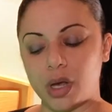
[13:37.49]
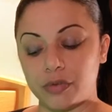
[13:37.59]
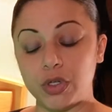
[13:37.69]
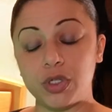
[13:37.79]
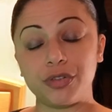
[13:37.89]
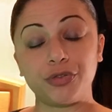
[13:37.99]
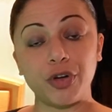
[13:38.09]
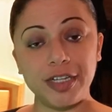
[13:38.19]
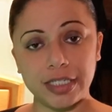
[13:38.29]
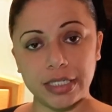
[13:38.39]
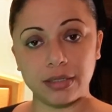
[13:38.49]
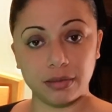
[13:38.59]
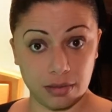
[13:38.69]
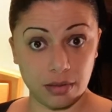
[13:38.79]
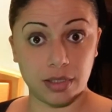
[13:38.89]
I've used the freezing
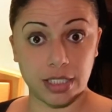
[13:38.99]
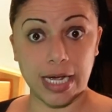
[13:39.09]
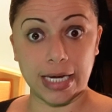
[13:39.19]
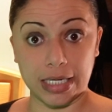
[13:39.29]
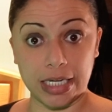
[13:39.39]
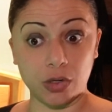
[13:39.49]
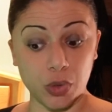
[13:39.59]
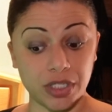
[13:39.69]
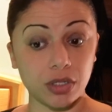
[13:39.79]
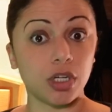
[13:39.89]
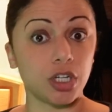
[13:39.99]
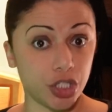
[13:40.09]
technique with silken